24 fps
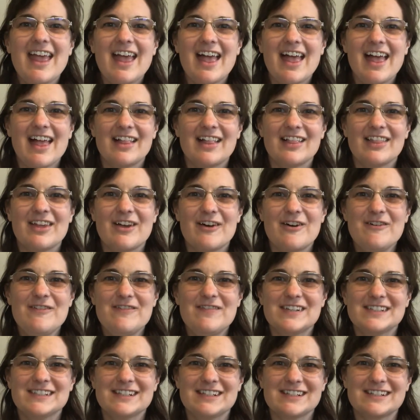Hello,
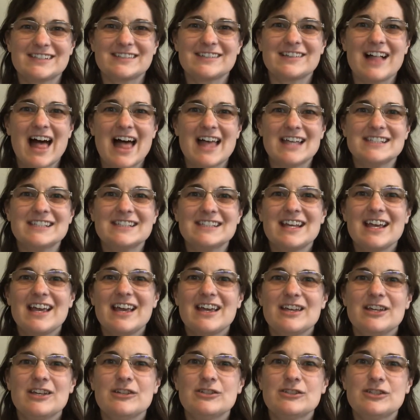physics class.
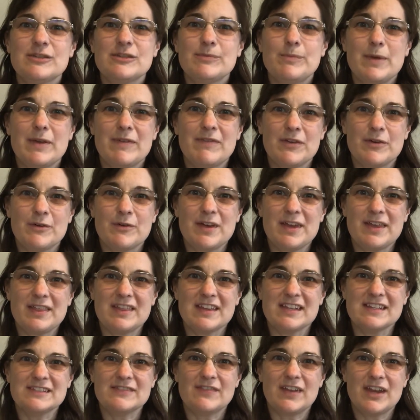You should be viewing
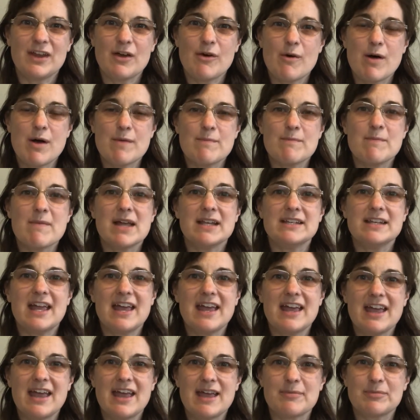this video on
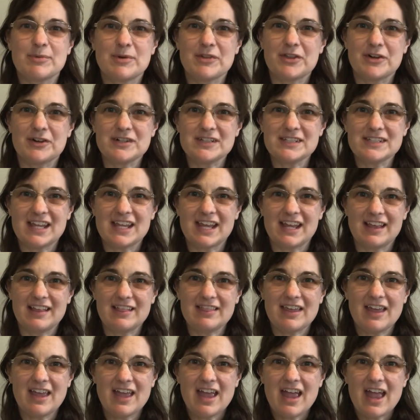Monday, April 13th,
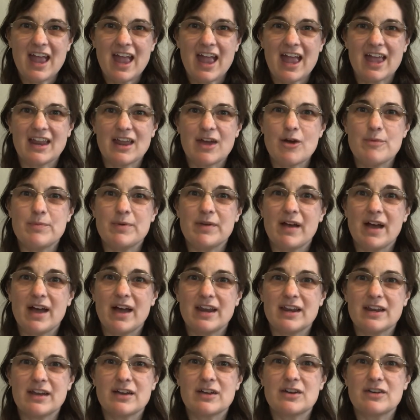and I hope you
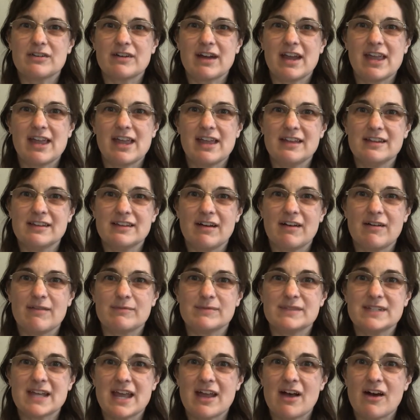had a great
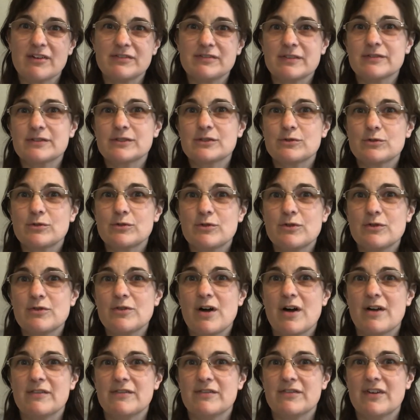day off of school
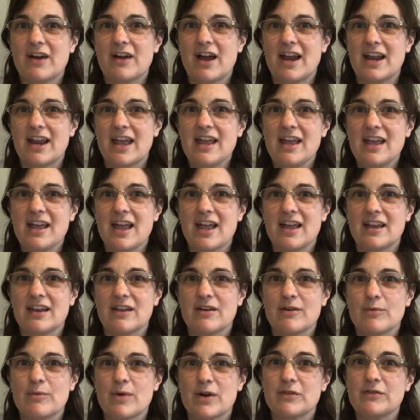on Friday and
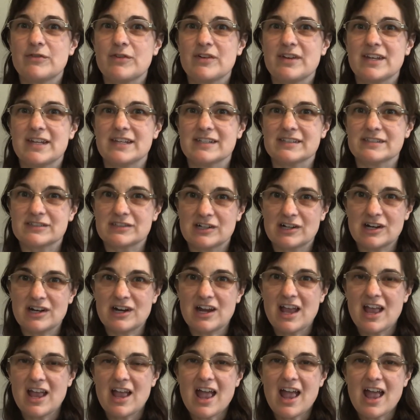a wonderful Easter.